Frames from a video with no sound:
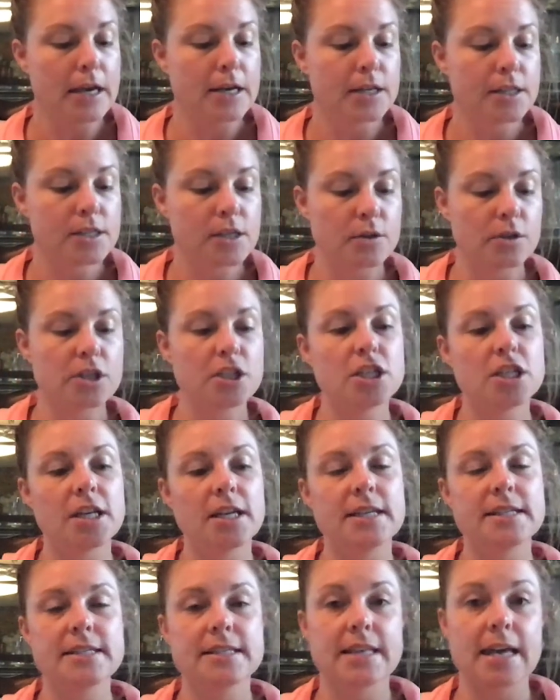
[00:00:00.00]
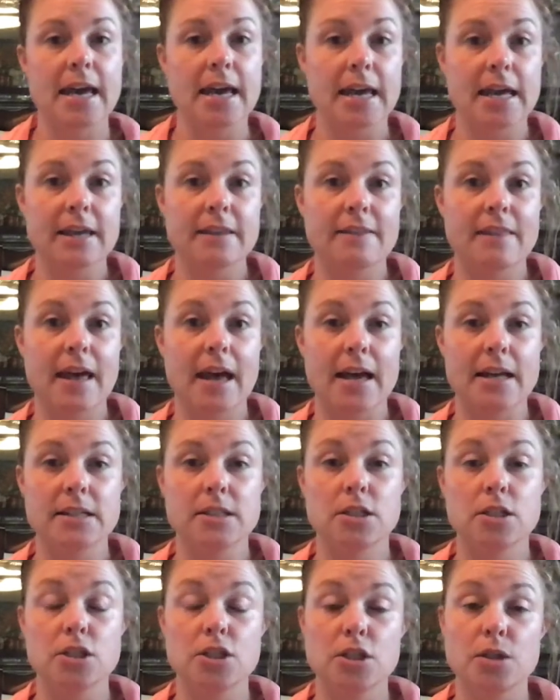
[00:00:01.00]
So she's saying that
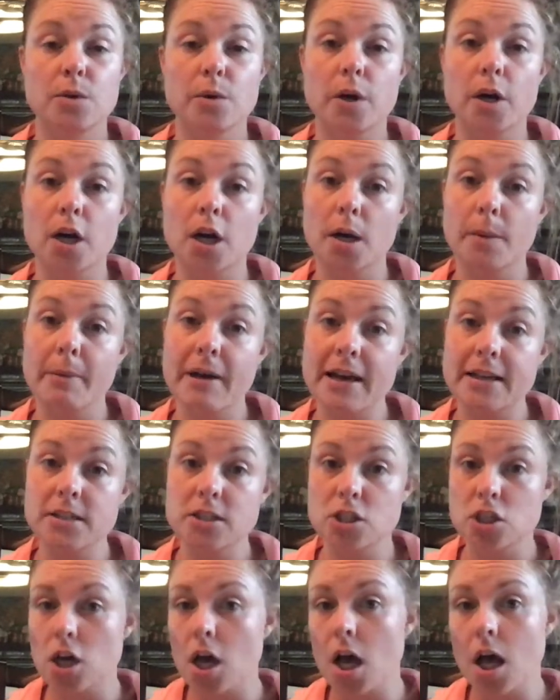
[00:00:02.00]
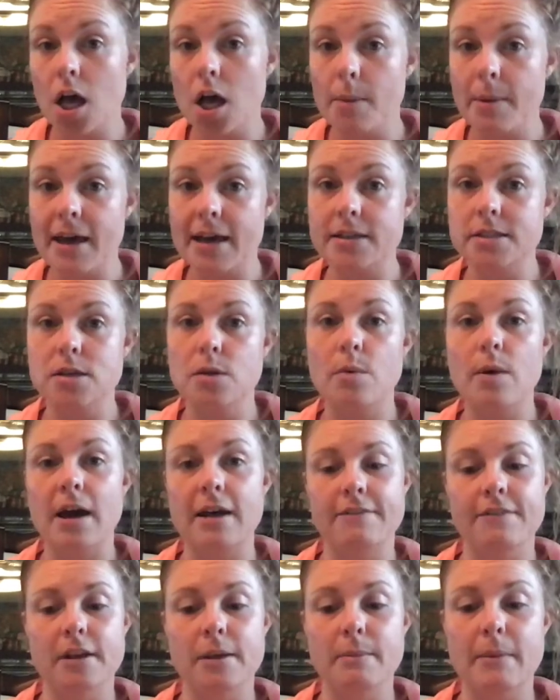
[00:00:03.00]
to do her best job as a
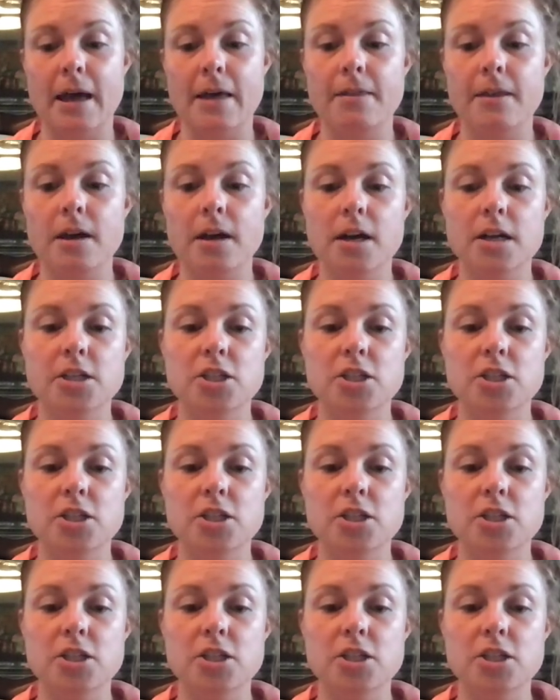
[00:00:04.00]
wife and mother,